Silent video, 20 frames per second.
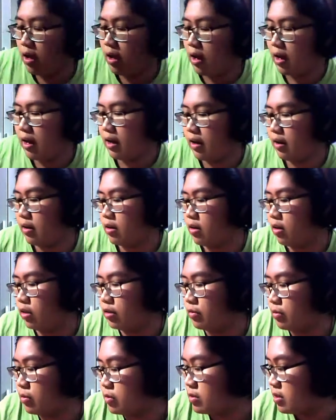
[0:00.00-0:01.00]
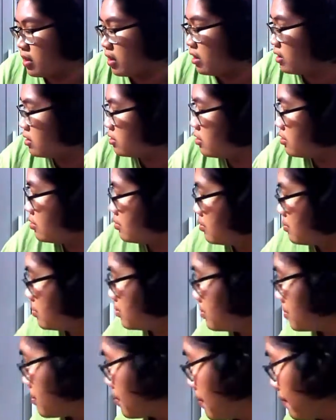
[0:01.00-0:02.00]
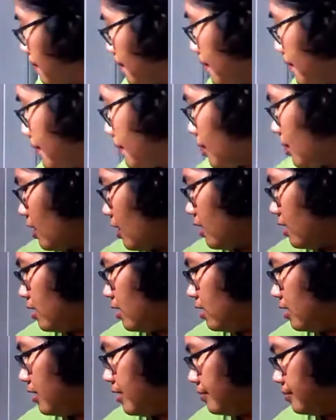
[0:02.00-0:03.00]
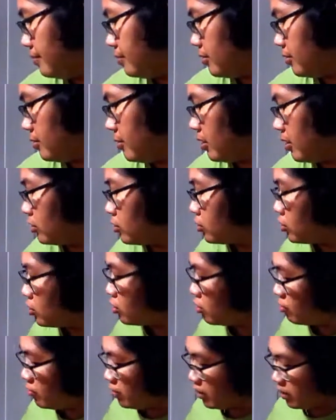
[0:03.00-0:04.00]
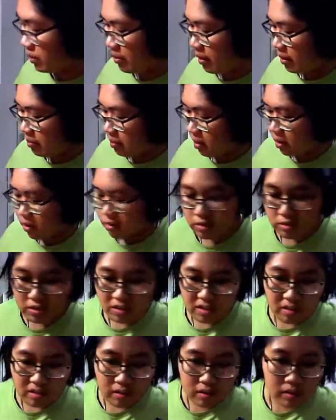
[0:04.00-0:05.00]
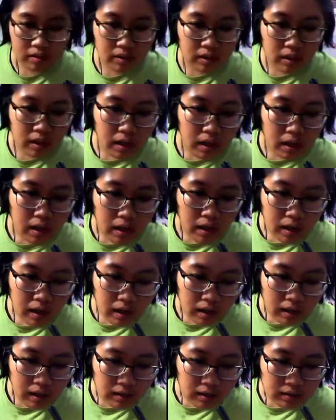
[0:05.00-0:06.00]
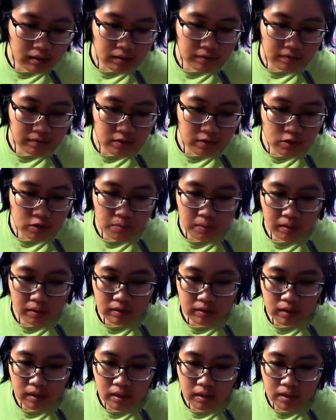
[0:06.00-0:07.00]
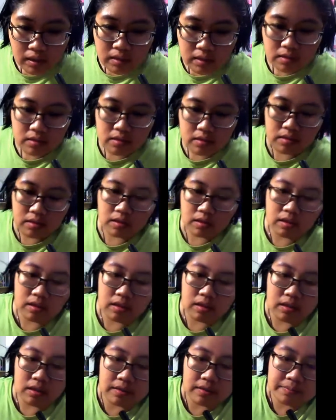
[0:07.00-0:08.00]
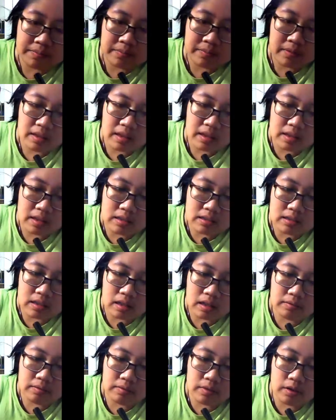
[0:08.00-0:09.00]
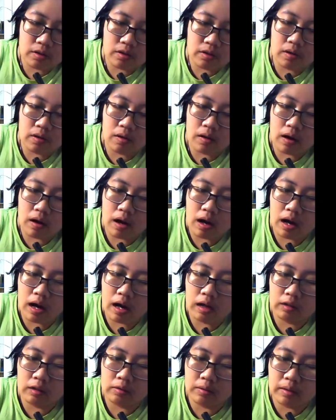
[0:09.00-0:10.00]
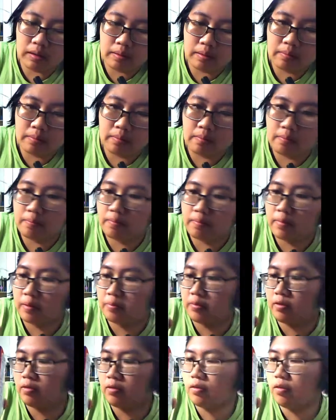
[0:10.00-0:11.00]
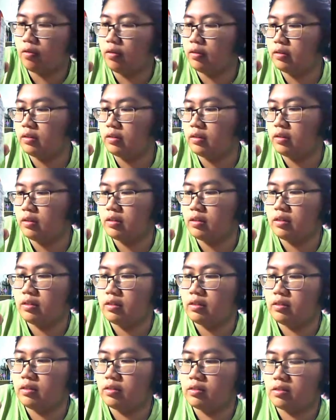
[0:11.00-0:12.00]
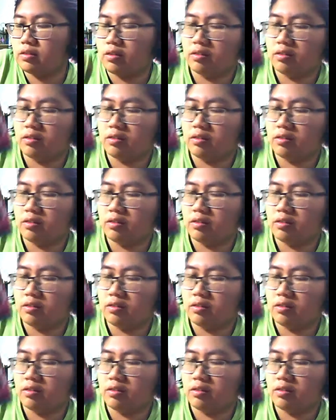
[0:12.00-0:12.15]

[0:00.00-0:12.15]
uh, carnival snacks um, we got two really big boxes here uh, the first one is the Sanrio Halloween Papiro so